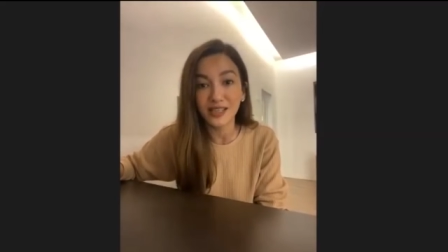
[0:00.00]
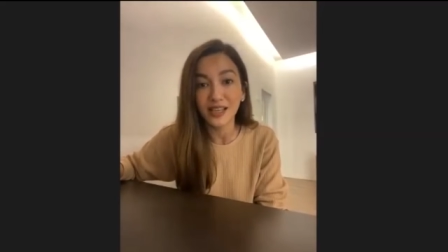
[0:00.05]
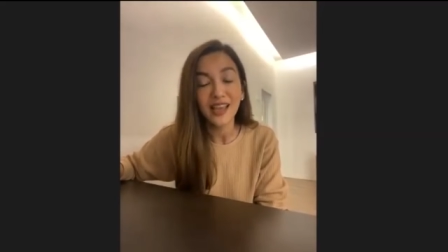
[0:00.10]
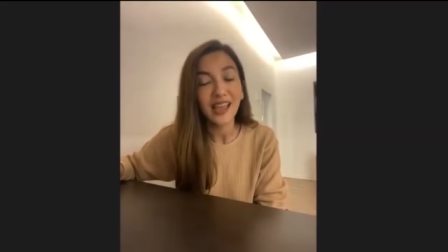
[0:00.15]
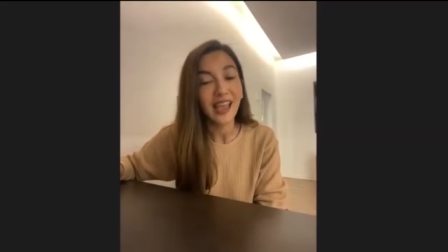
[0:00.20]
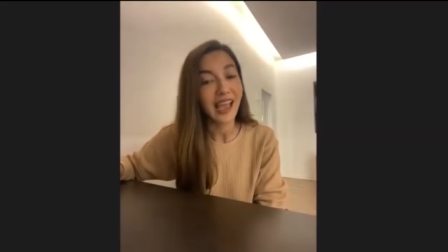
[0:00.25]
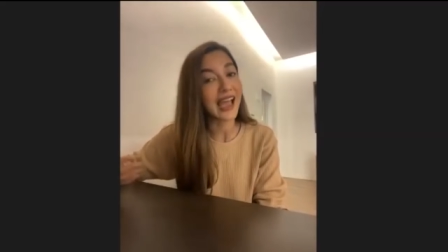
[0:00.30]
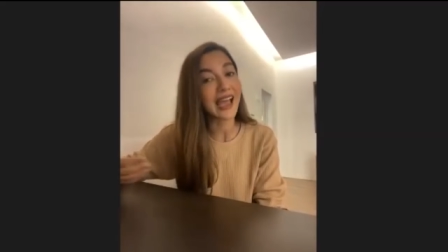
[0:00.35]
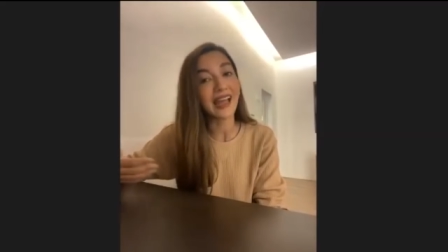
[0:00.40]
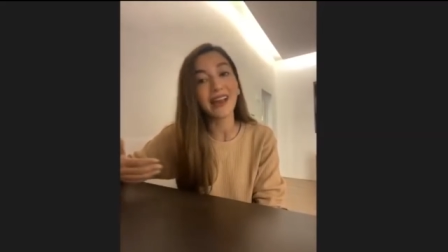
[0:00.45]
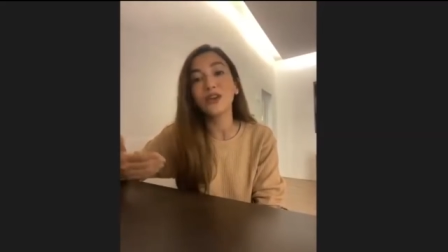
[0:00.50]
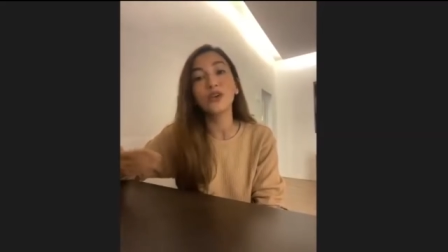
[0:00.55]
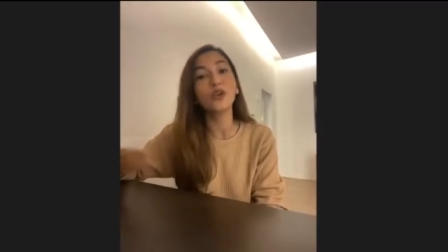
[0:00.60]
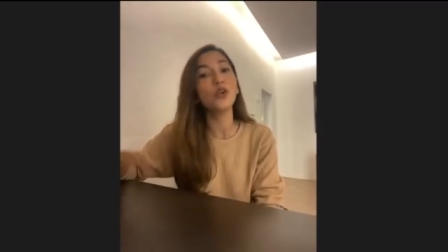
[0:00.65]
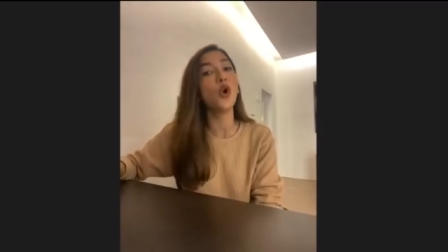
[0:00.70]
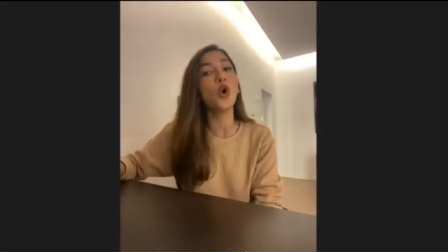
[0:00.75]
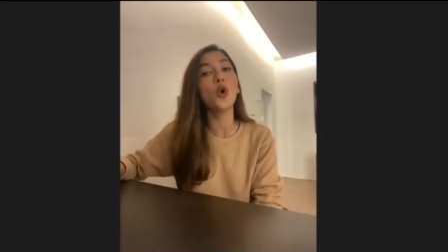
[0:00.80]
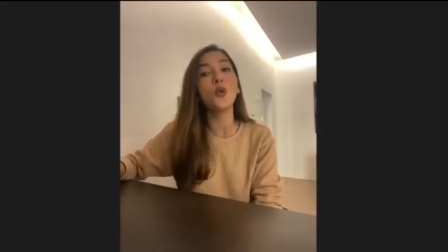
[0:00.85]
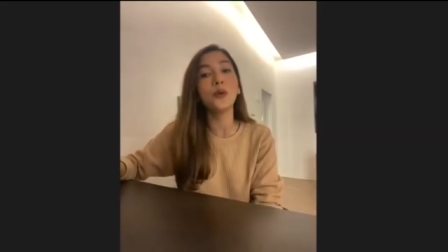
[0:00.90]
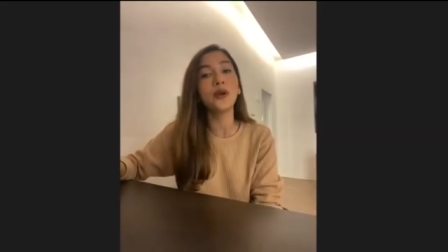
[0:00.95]
Yeah. And
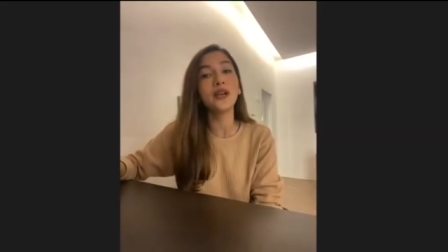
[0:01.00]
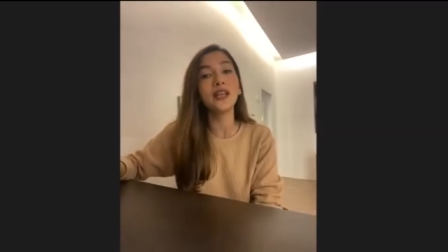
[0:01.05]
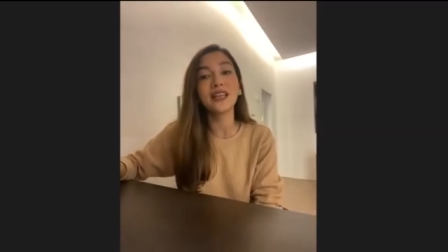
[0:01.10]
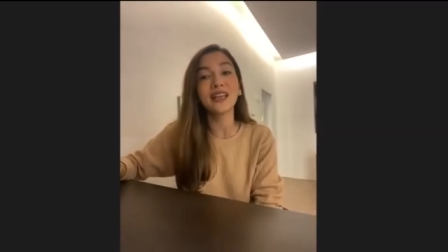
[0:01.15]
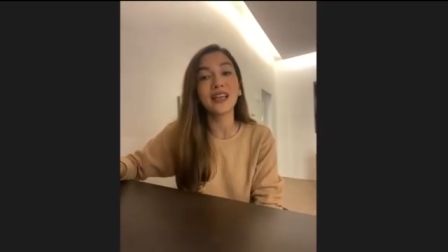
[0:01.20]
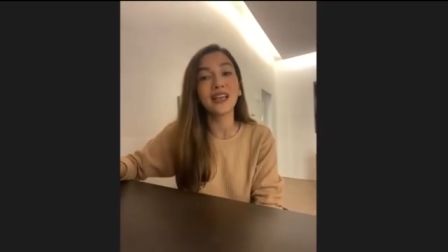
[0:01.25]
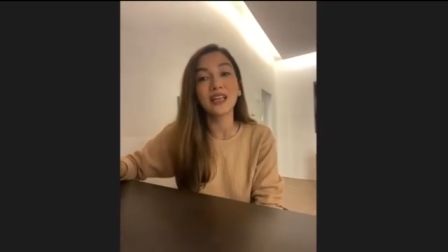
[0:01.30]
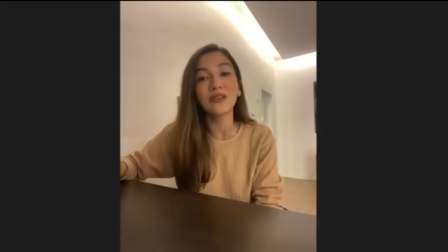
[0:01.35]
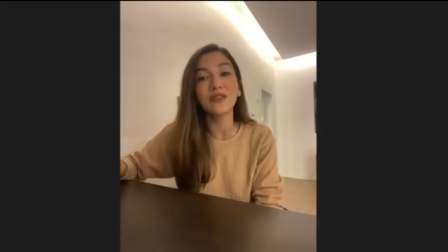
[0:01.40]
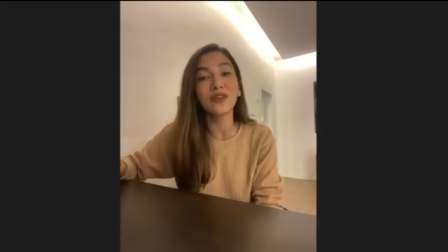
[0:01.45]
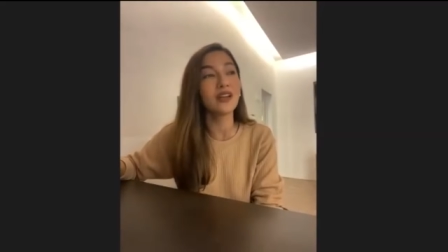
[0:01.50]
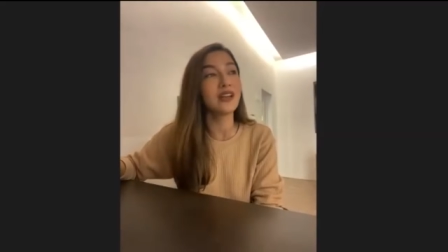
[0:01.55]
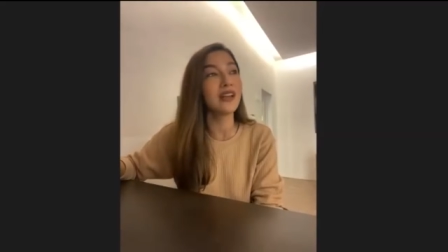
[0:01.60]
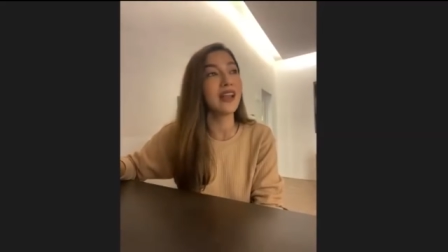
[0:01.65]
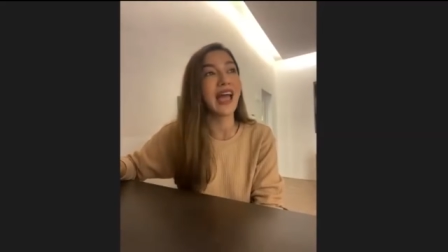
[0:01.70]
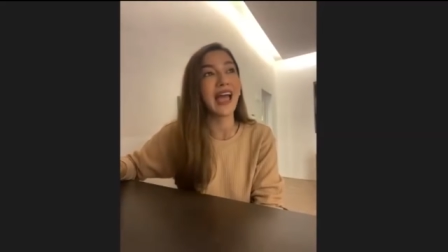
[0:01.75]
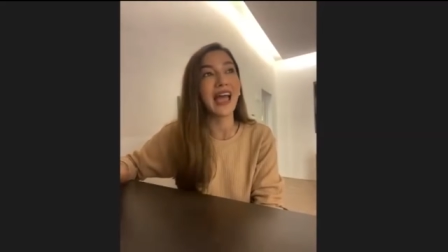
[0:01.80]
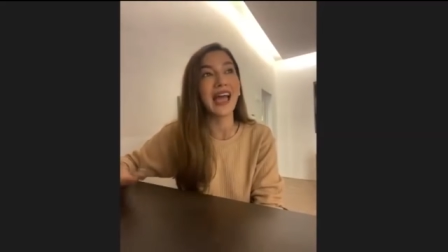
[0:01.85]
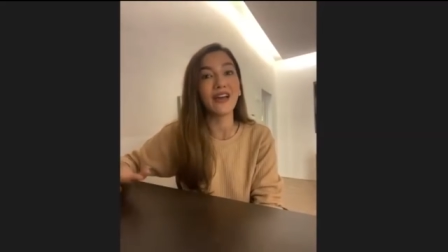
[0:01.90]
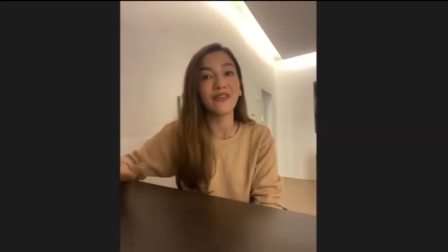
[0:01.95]
nobody can even
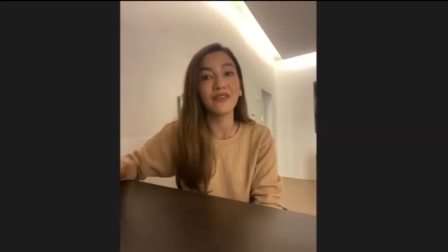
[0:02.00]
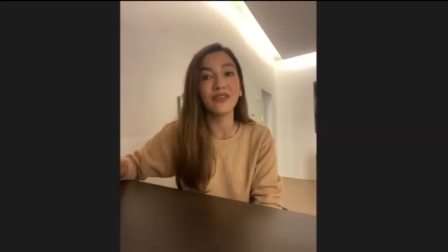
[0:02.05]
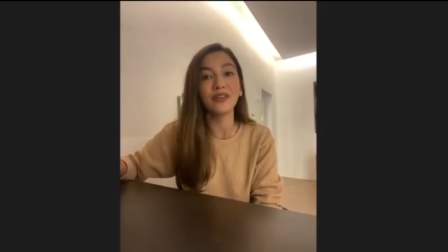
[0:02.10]
have